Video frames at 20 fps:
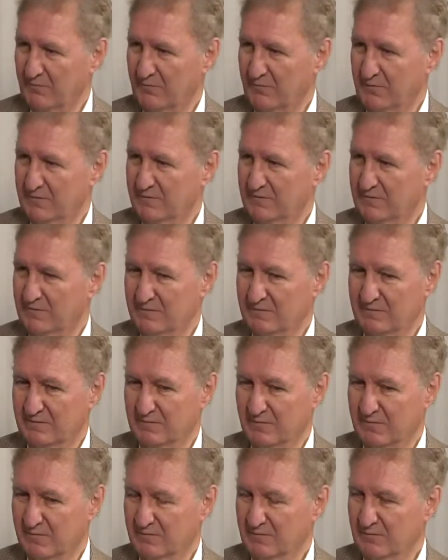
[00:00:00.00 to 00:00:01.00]
For
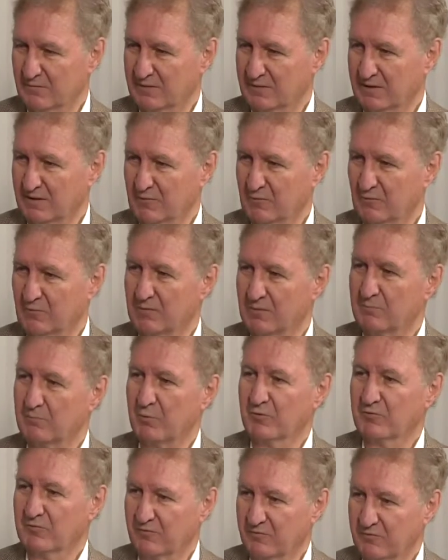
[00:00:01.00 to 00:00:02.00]
instance, you know, what they call the
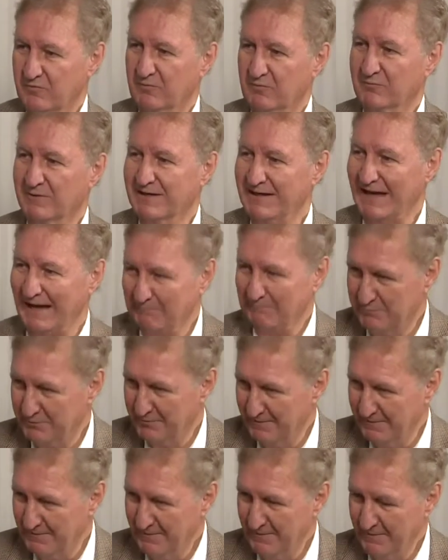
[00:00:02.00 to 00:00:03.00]
Potchefstroom Gap
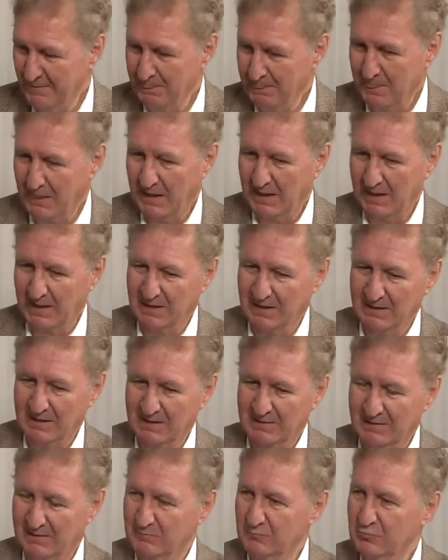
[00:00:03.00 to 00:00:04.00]

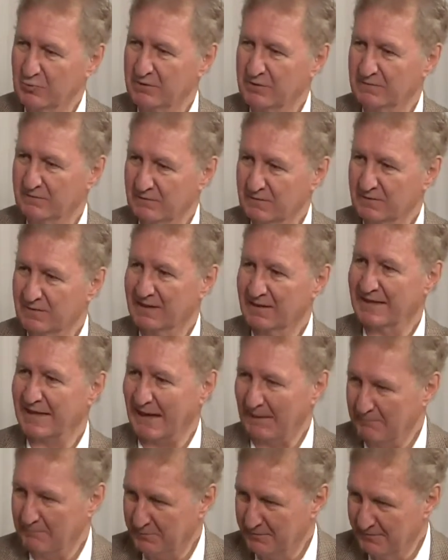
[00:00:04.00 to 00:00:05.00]
and the Boerterville
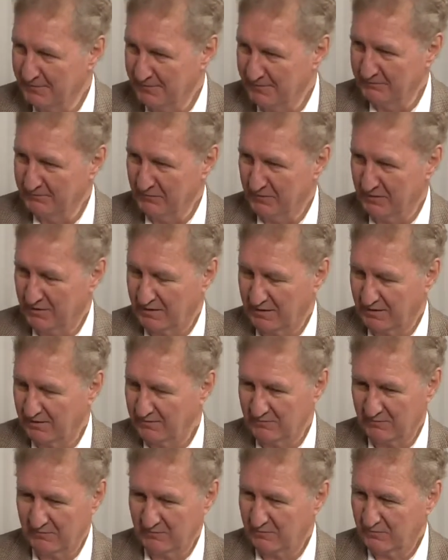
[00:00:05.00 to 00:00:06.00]
Gap. You know,
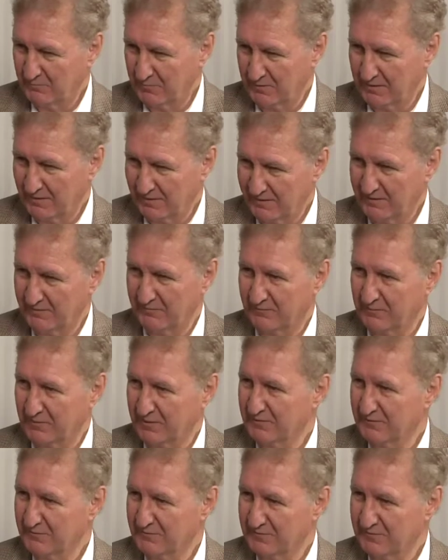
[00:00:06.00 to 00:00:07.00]
those have just been left
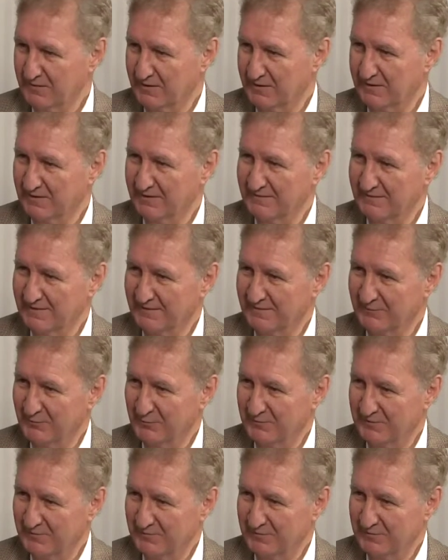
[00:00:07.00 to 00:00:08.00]
because they're
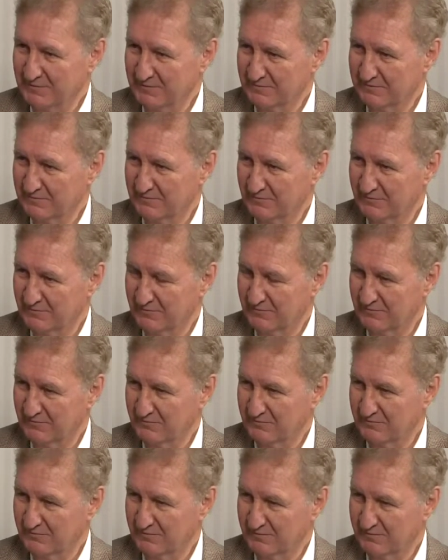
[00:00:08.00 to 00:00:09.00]
too difficult
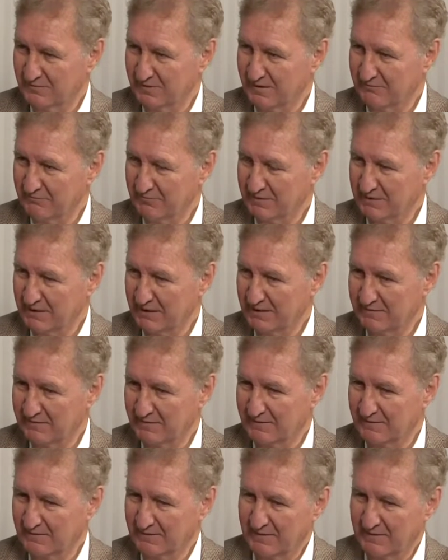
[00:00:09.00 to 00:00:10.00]
to navigate,
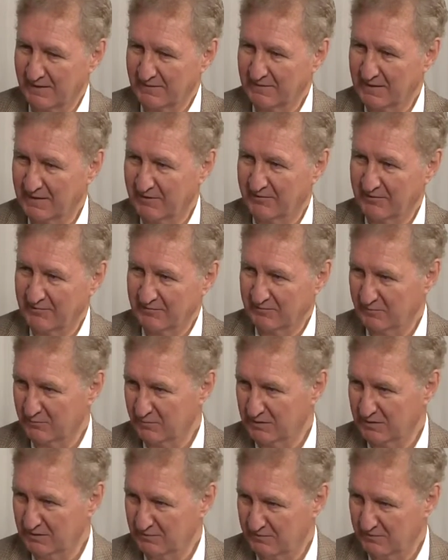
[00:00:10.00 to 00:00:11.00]
and other areas that
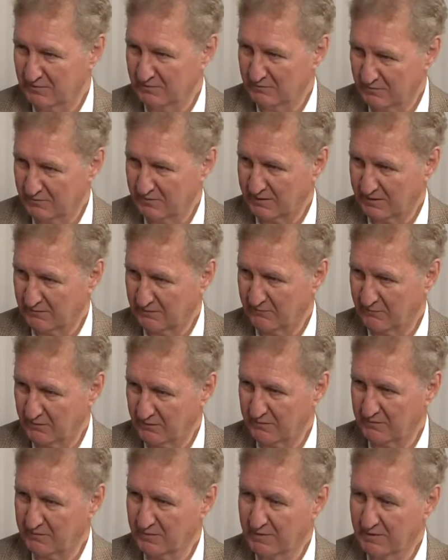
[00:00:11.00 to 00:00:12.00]
were easier were taken
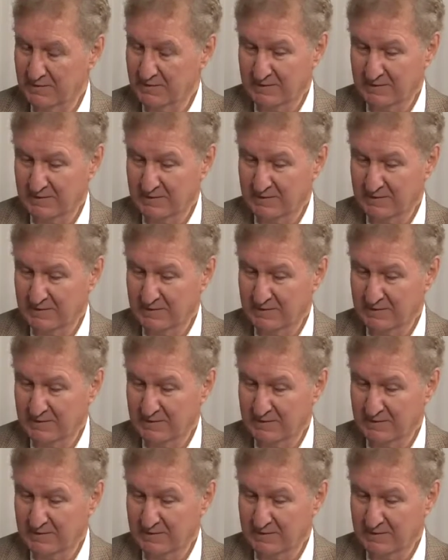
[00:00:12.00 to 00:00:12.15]
first.